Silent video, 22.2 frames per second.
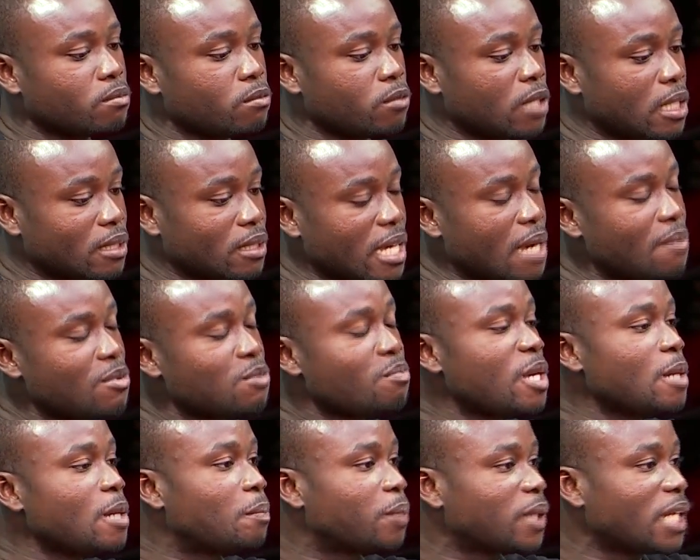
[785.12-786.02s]
games
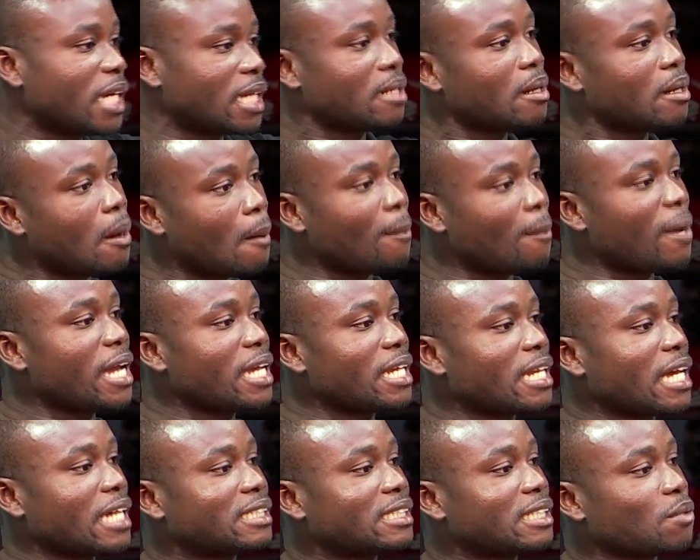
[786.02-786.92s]
being played. Man
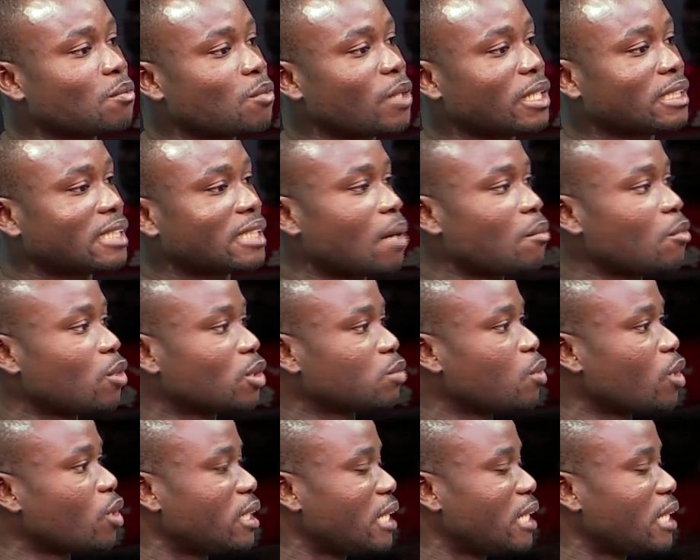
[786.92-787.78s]
United West Ham was what?